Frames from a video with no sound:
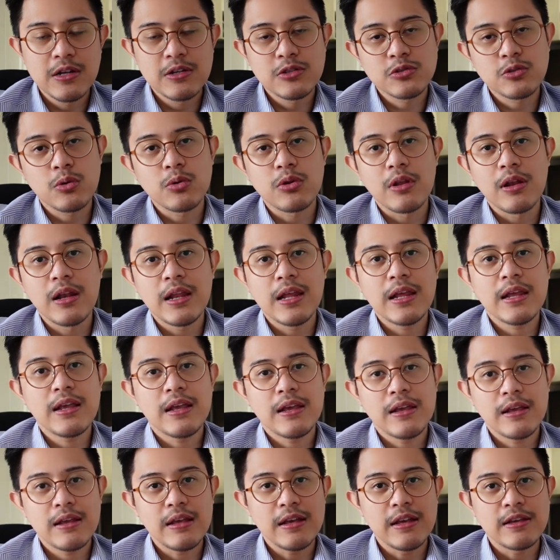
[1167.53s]
So the link
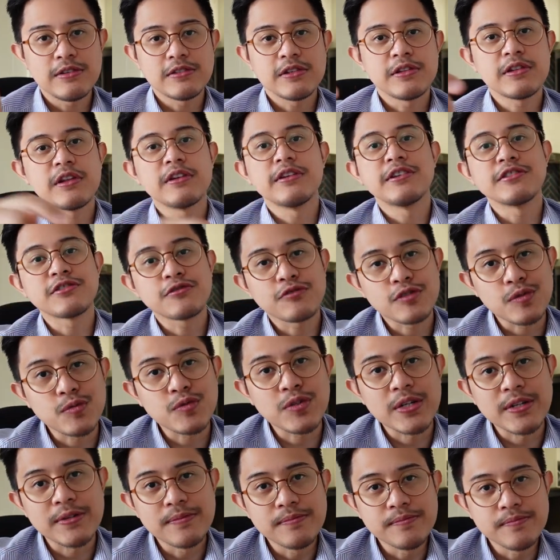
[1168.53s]
is in the
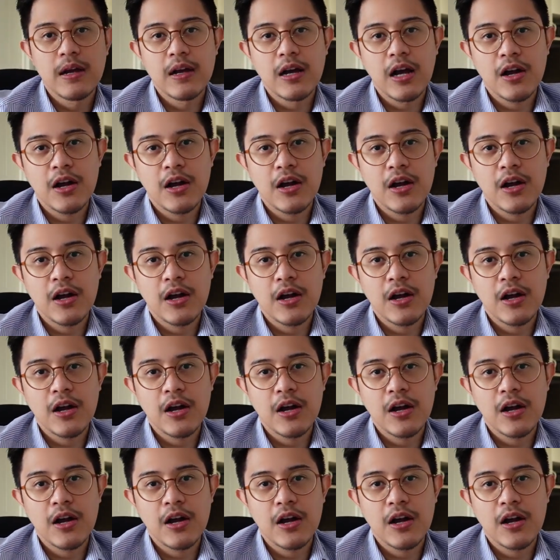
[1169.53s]
description.